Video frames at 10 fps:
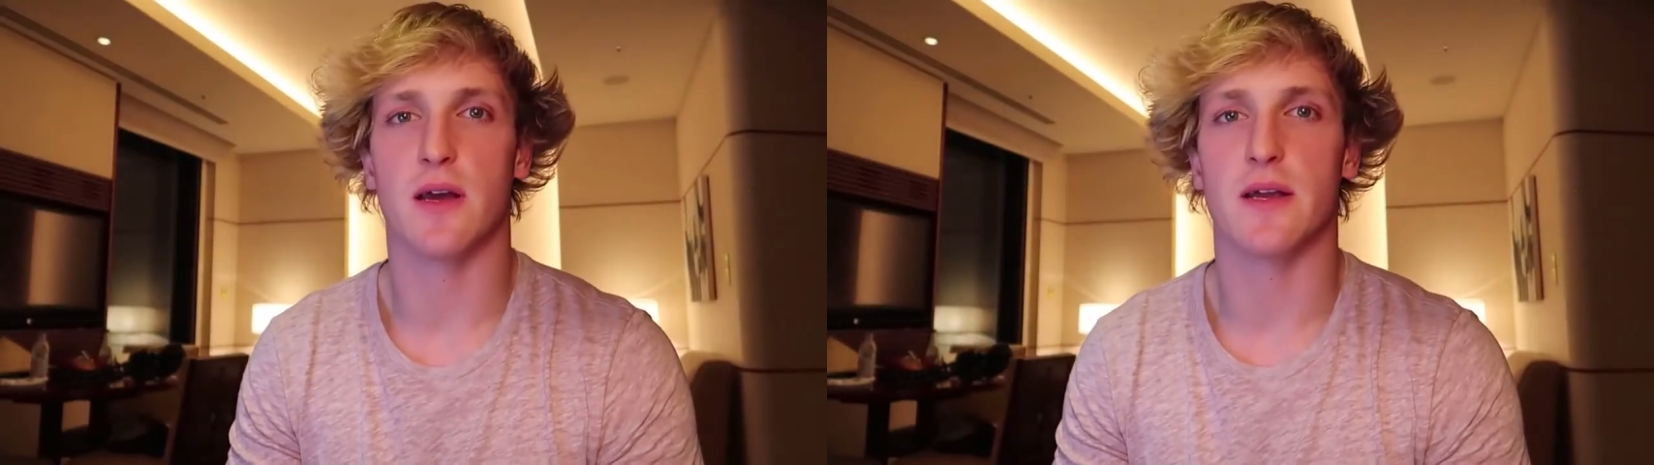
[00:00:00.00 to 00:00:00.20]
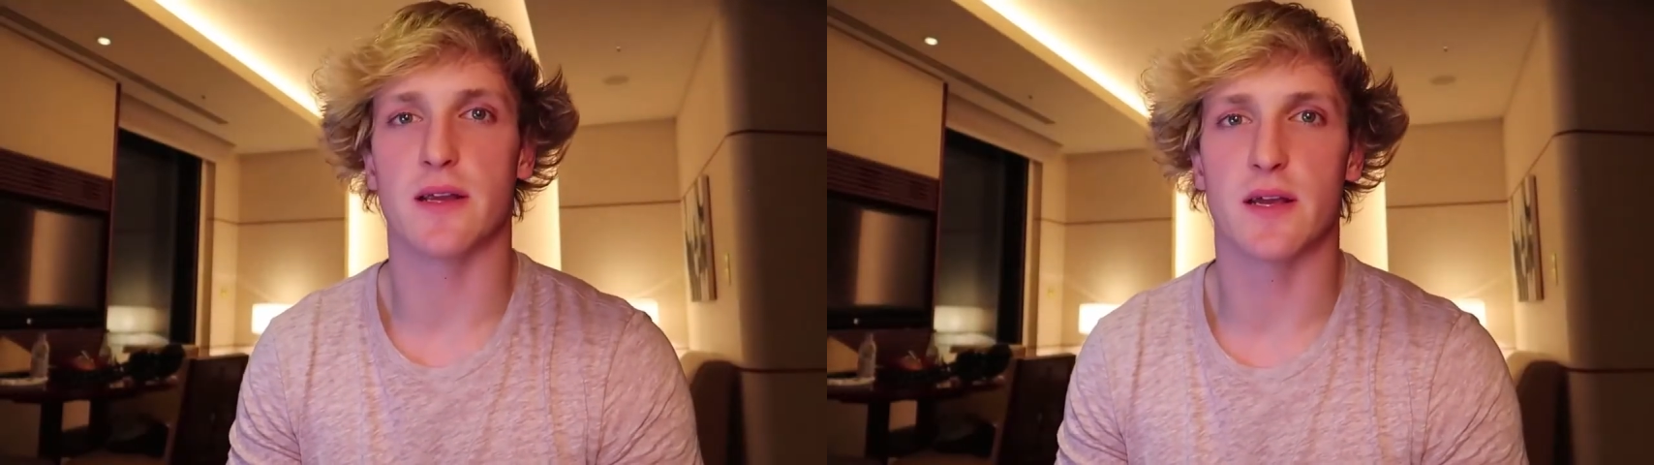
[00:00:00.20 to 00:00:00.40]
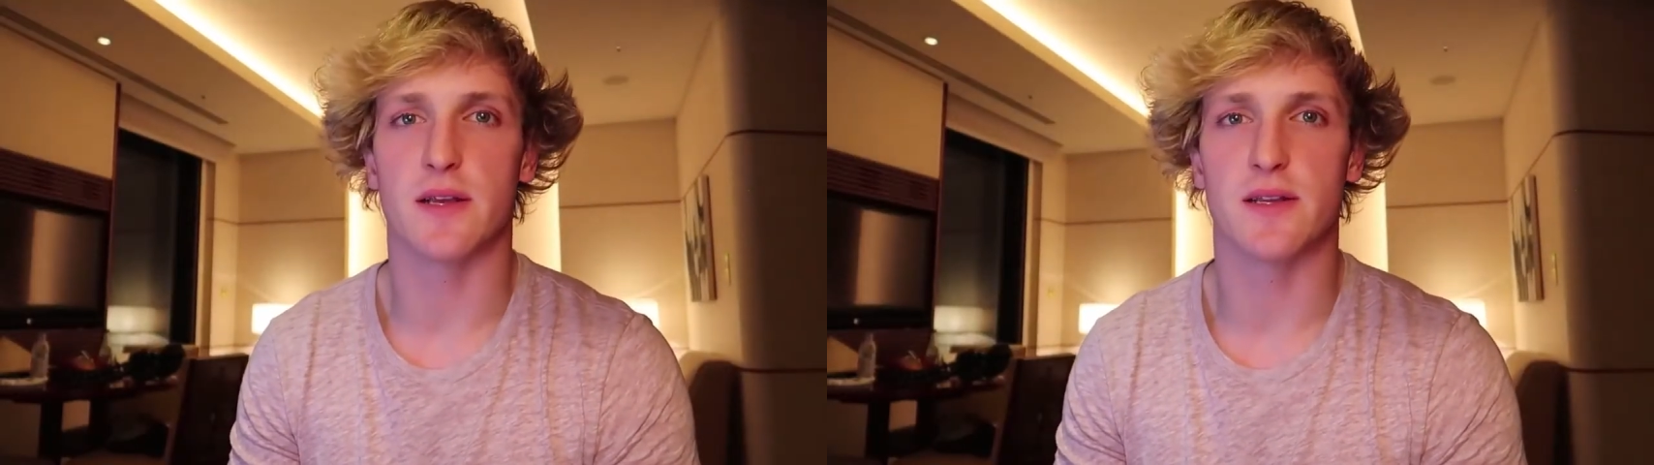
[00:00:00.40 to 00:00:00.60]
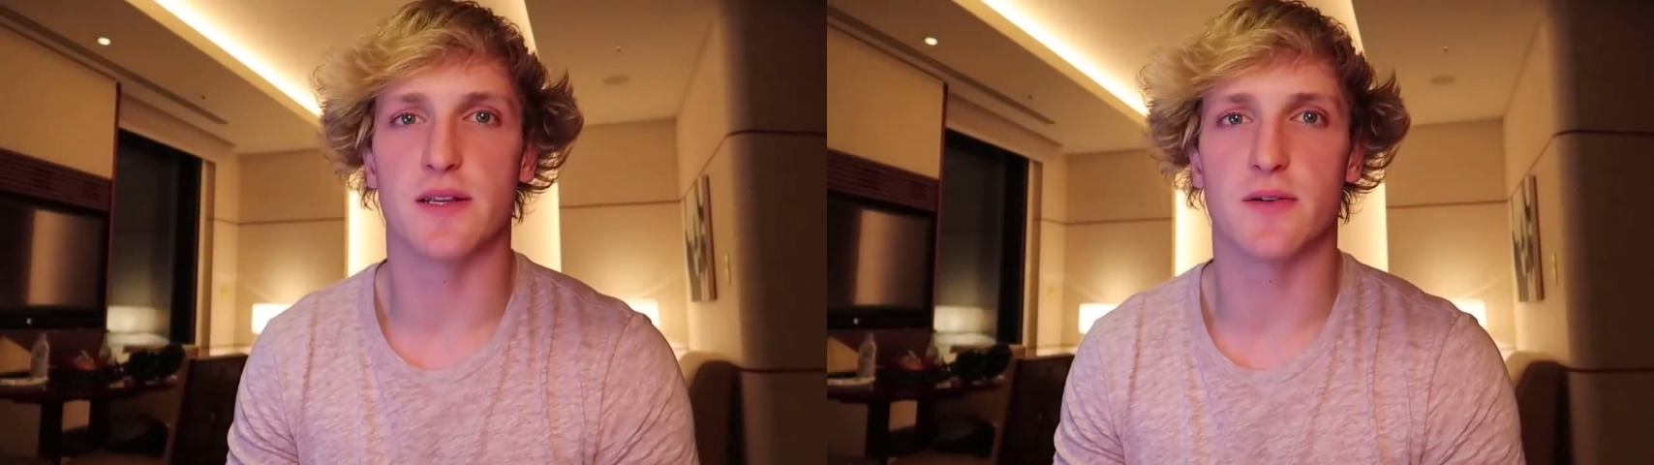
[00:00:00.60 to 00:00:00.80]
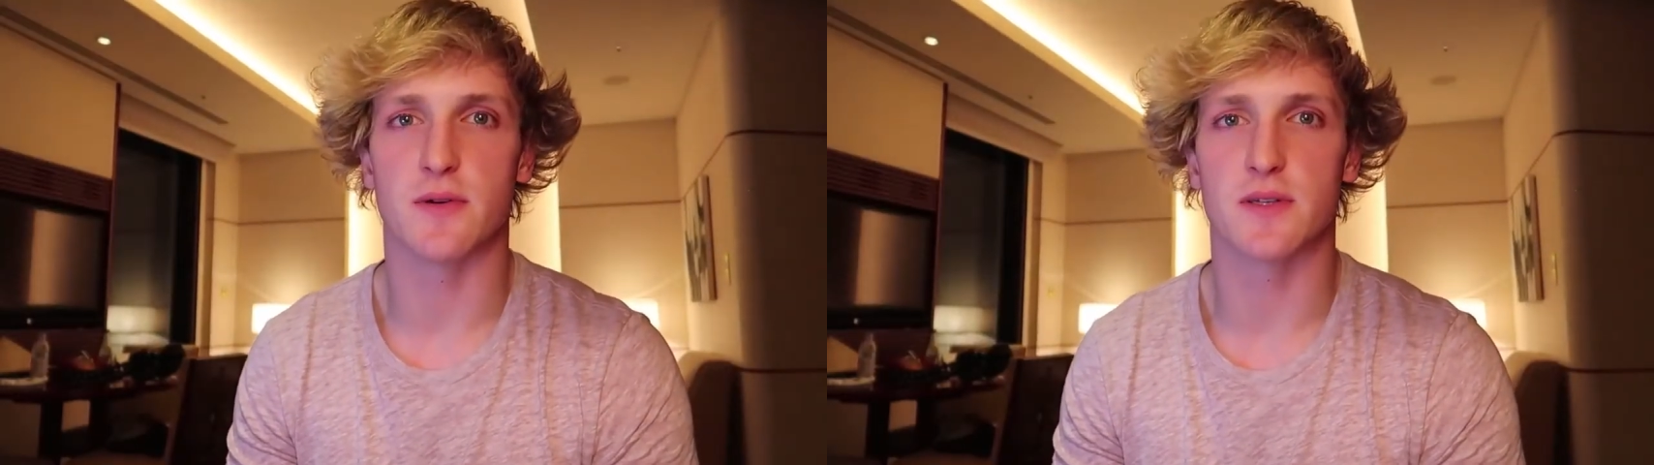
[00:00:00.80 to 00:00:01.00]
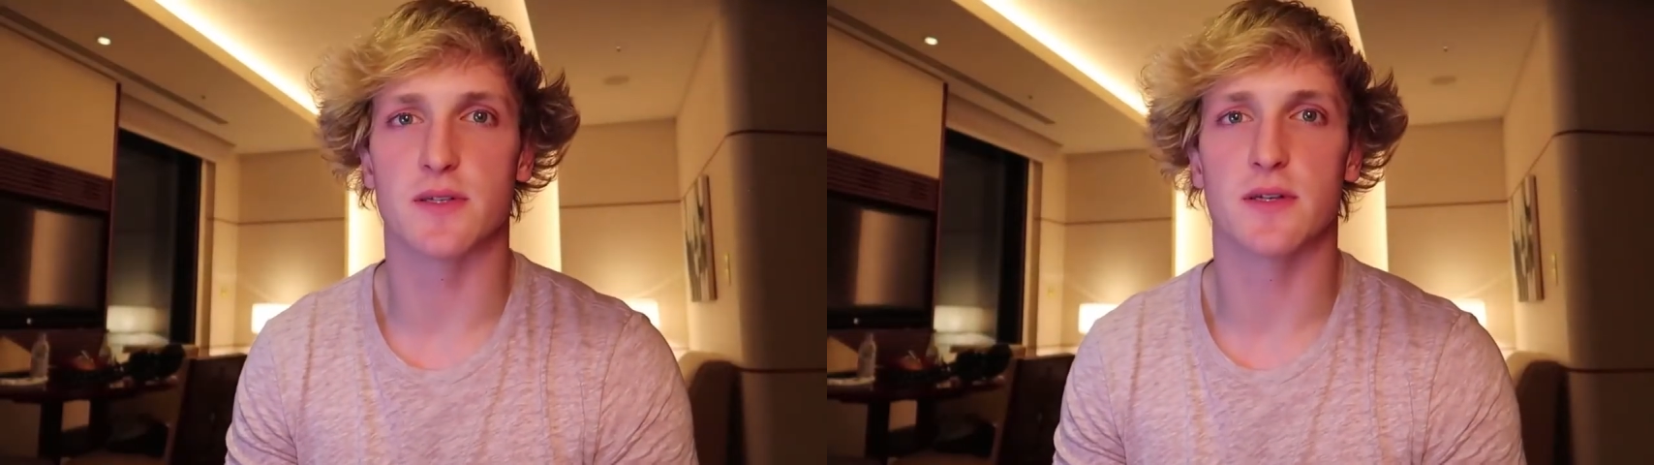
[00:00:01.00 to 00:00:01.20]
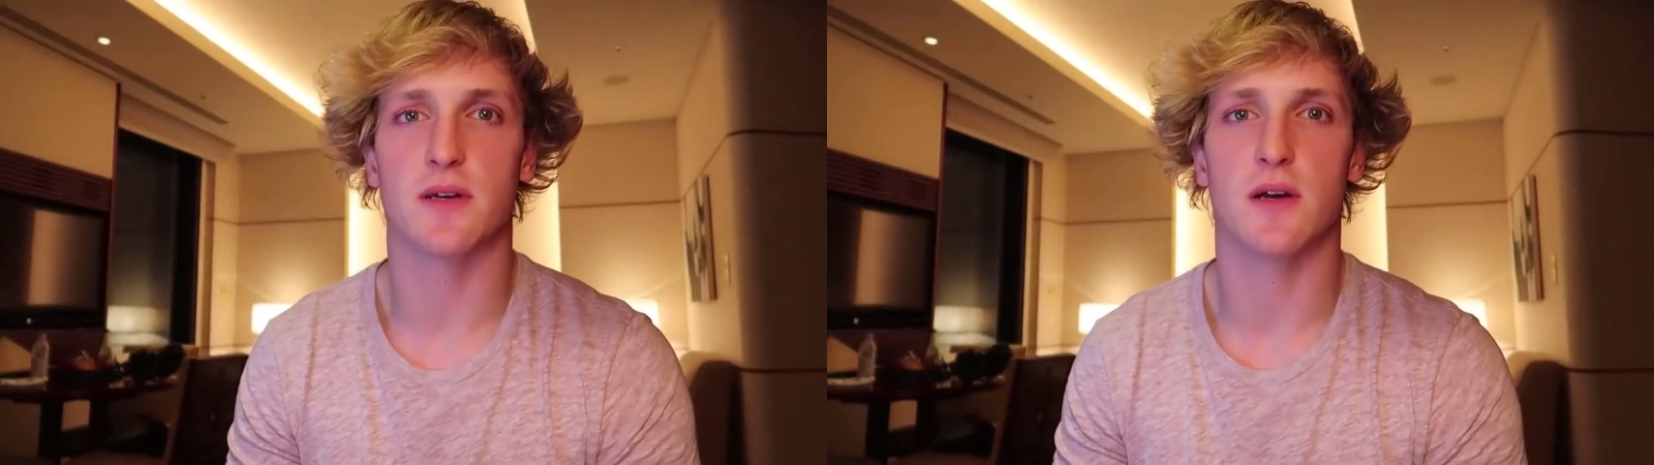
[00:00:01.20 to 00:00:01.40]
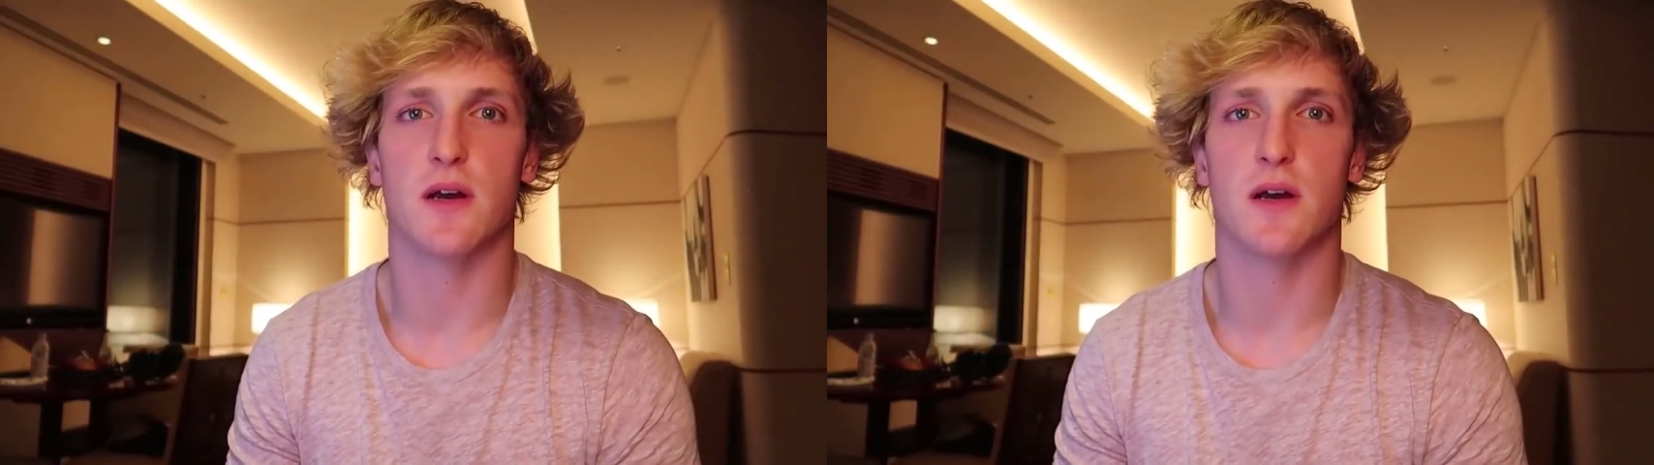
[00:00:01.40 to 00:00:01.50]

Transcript: and continuous